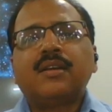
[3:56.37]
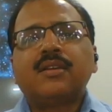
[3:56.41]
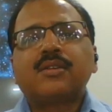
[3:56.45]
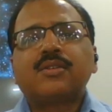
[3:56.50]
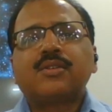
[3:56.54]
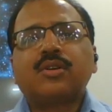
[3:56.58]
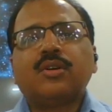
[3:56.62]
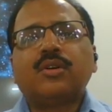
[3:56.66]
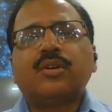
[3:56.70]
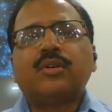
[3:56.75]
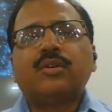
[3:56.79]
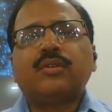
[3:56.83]

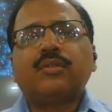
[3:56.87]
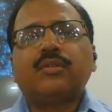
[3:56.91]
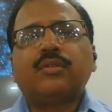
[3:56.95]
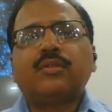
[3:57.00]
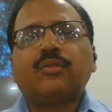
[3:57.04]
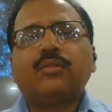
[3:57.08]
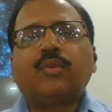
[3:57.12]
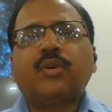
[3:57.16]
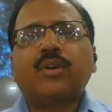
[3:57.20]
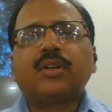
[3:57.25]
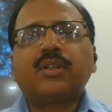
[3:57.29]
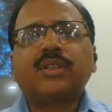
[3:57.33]

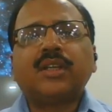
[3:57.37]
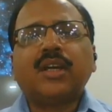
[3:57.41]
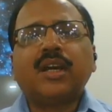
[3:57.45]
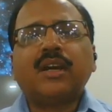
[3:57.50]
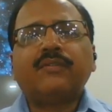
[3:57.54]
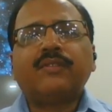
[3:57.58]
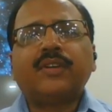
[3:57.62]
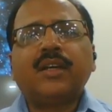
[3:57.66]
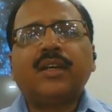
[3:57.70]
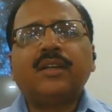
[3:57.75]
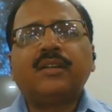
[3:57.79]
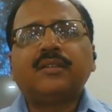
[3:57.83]
So what they
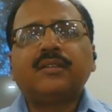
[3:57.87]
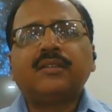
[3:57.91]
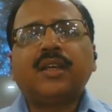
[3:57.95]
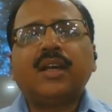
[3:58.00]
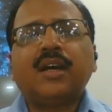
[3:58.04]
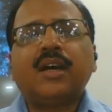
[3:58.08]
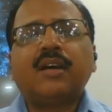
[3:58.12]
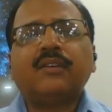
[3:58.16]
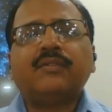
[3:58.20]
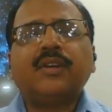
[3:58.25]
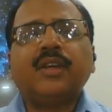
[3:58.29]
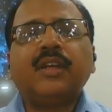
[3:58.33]
have done,
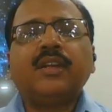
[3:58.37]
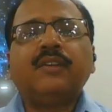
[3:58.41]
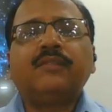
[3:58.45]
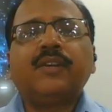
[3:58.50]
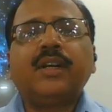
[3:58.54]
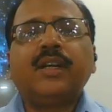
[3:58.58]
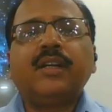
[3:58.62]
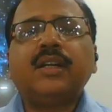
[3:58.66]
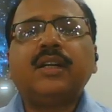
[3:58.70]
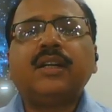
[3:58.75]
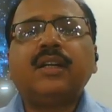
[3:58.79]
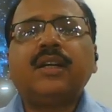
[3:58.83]
they have
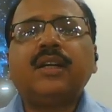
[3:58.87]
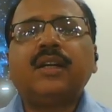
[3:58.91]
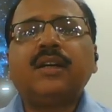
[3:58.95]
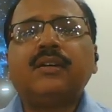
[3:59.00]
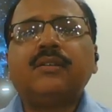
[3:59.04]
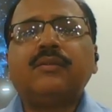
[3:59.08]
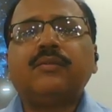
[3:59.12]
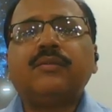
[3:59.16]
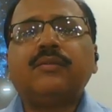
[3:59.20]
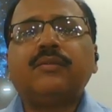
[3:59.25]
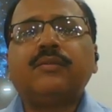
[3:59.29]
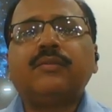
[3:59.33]
invented
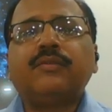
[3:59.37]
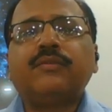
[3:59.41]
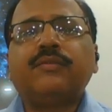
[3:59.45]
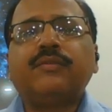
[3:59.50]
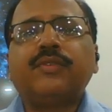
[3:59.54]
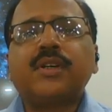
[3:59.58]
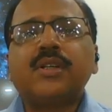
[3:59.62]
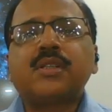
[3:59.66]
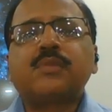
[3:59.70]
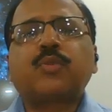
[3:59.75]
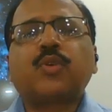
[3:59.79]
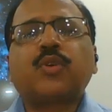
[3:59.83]
a
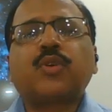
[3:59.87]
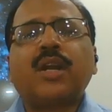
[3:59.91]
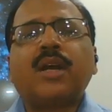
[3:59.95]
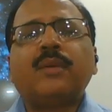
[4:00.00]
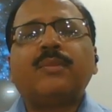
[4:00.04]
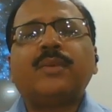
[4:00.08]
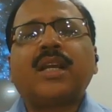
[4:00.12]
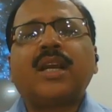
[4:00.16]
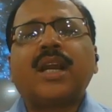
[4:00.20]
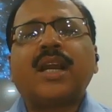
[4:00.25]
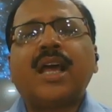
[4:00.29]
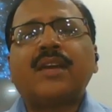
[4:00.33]
first
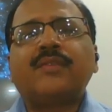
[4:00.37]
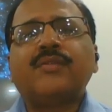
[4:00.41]
programming